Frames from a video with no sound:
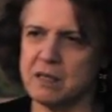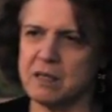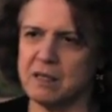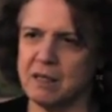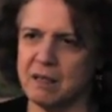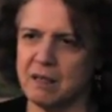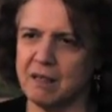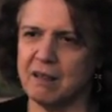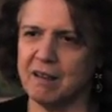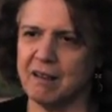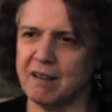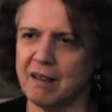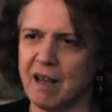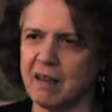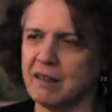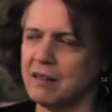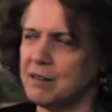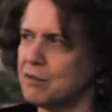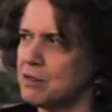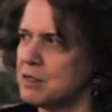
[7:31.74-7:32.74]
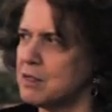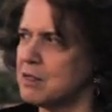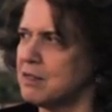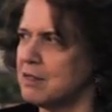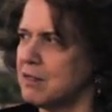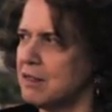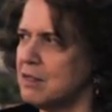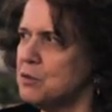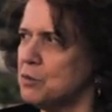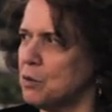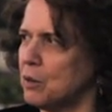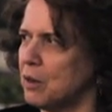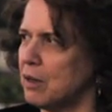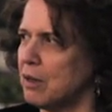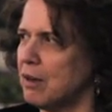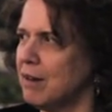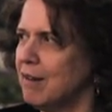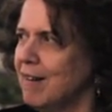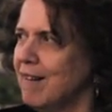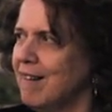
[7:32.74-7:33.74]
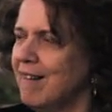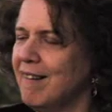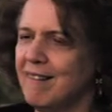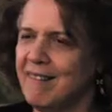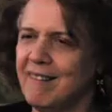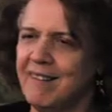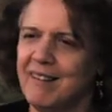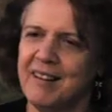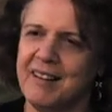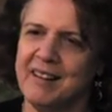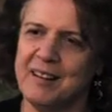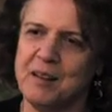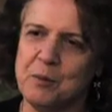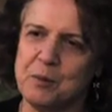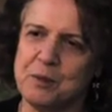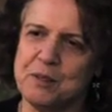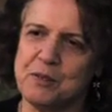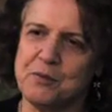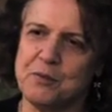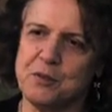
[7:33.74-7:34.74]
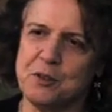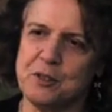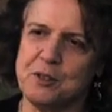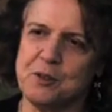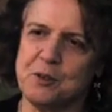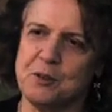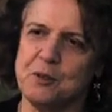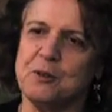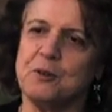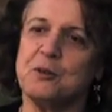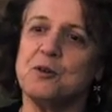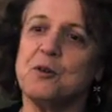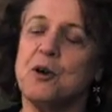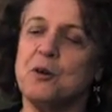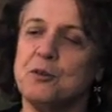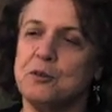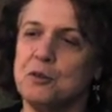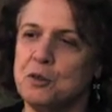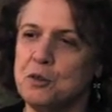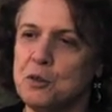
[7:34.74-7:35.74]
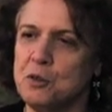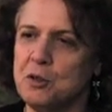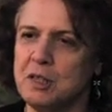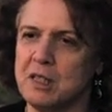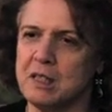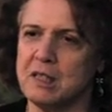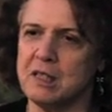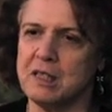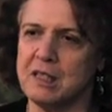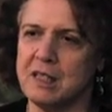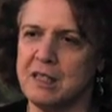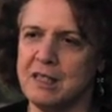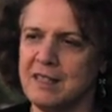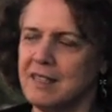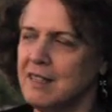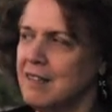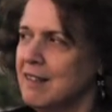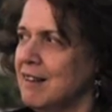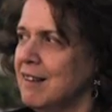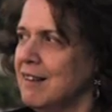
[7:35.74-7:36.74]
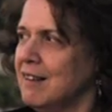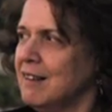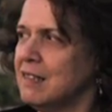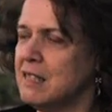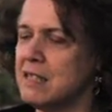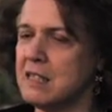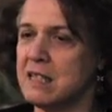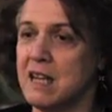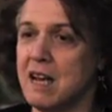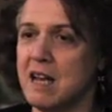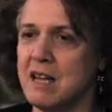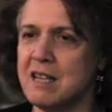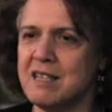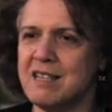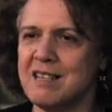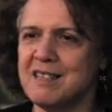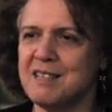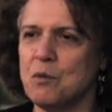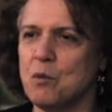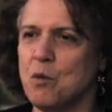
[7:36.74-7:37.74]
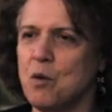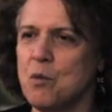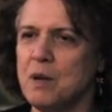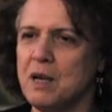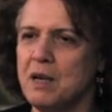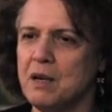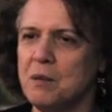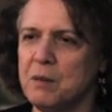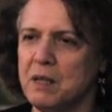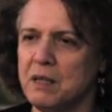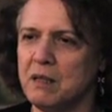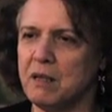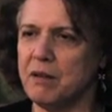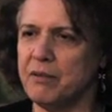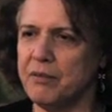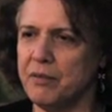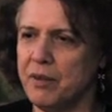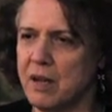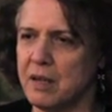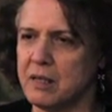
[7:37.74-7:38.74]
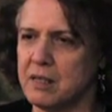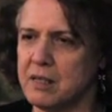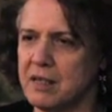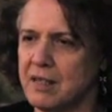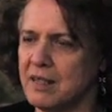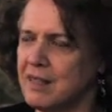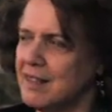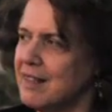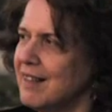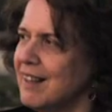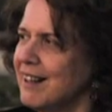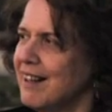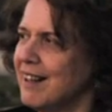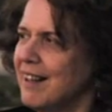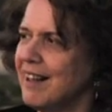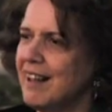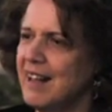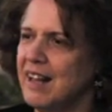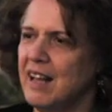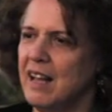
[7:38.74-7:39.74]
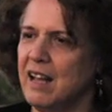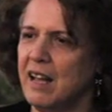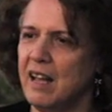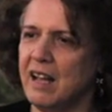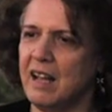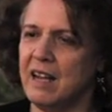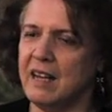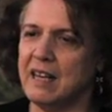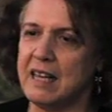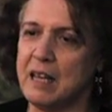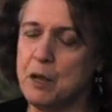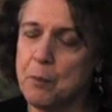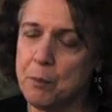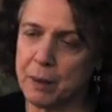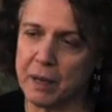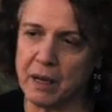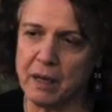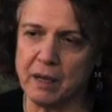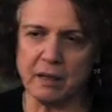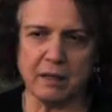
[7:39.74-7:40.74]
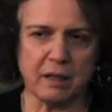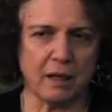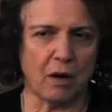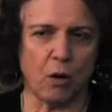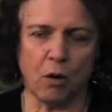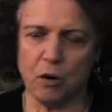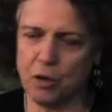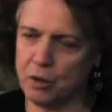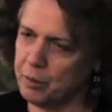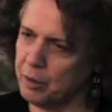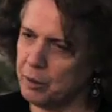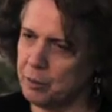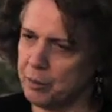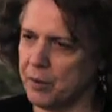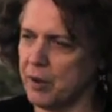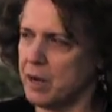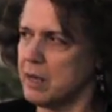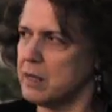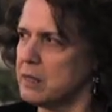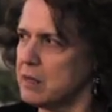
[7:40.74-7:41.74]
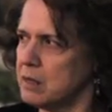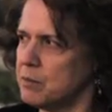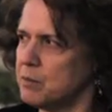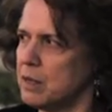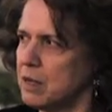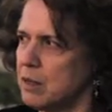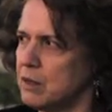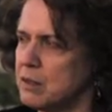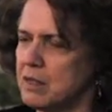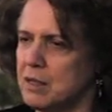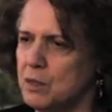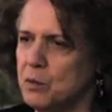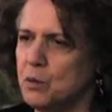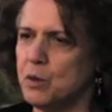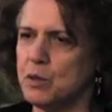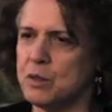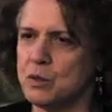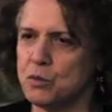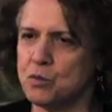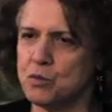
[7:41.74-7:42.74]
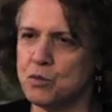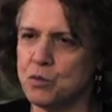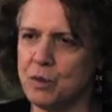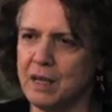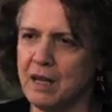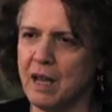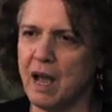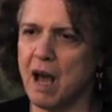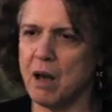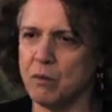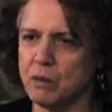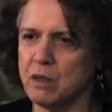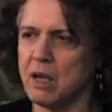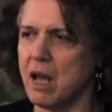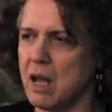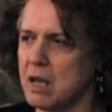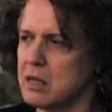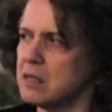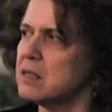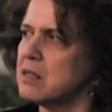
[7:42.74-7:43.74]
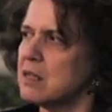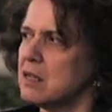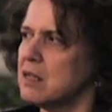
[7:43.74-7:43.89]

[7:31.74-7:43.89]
activist in Israel. He was the first to go to Tunis, disguised as a woman, and meet Arafat. And he paid a horrible price because he was really outcast